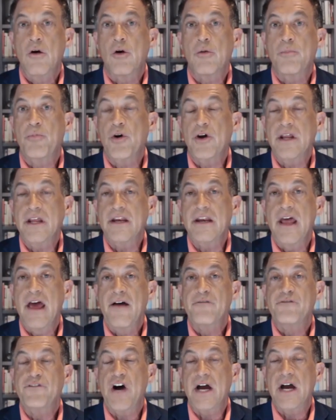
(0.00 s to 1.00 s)
Or put
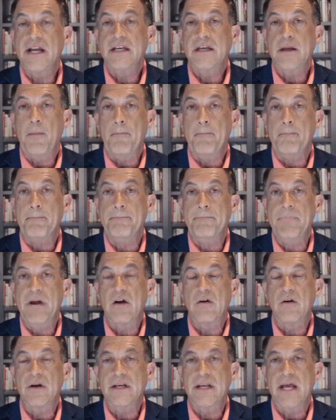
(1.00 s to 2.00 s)
in
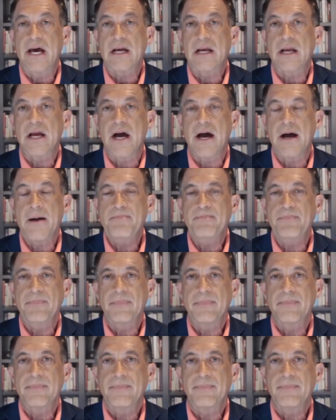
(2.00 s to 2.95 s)
findberry.com,